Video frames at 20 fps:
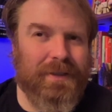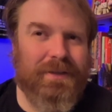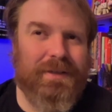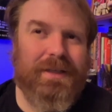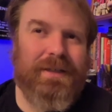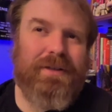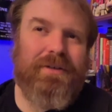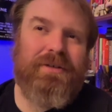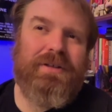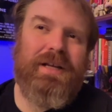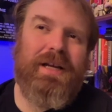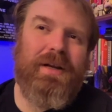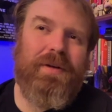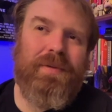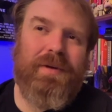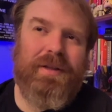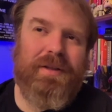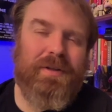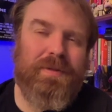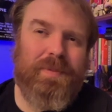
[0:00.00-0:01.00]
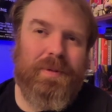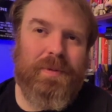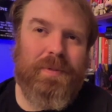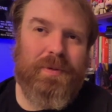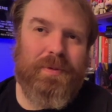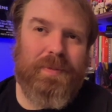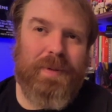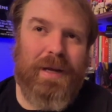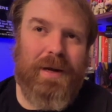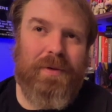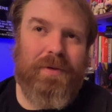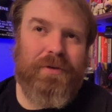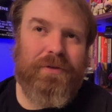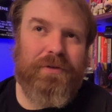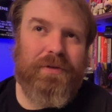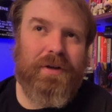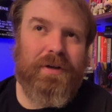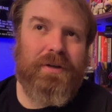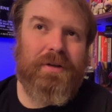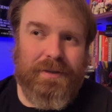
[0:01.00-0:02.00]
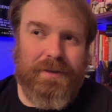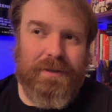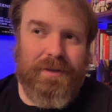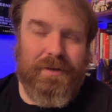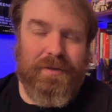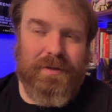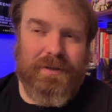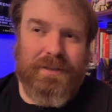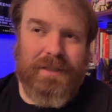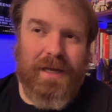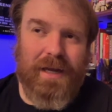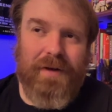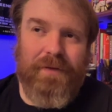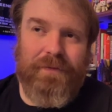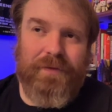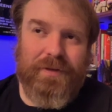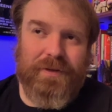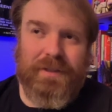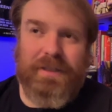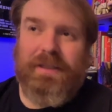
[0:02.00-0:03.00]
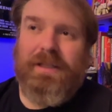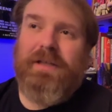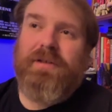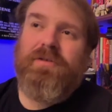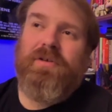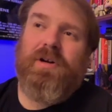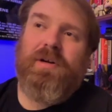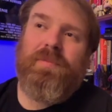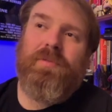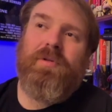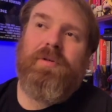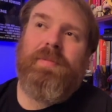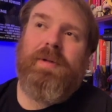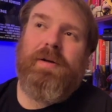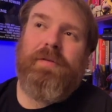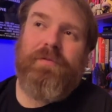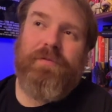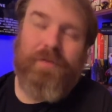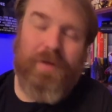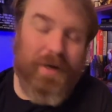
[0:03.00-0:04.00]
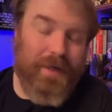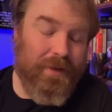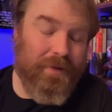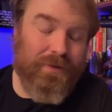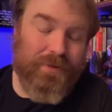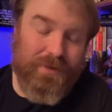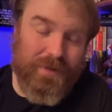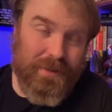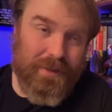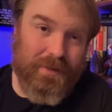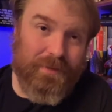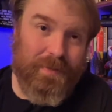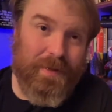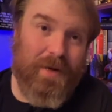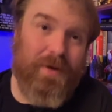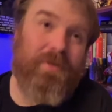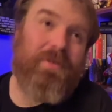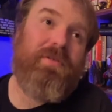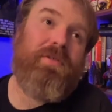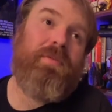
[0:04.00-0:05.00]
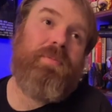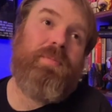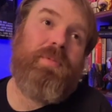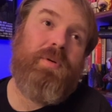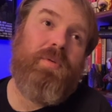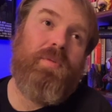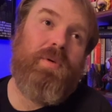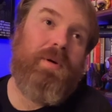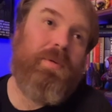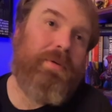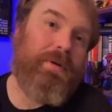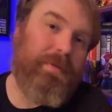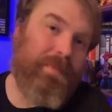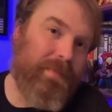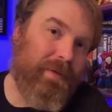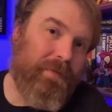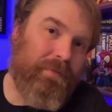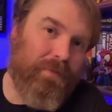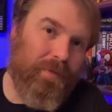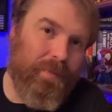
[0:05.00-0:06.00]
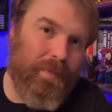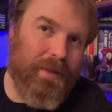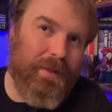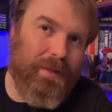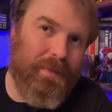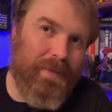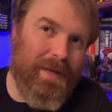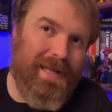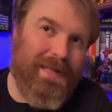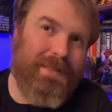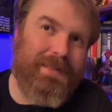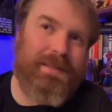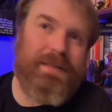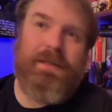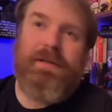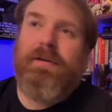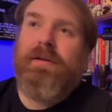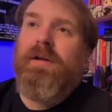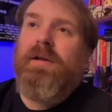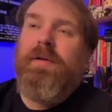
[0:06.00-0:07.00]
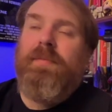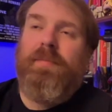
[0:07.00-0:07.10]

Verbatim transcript: It's like they're taking away these people's powers. Like you know, it kind of feels like they talk more about Freddy losing his powers, but what would it mean for Billy Batson?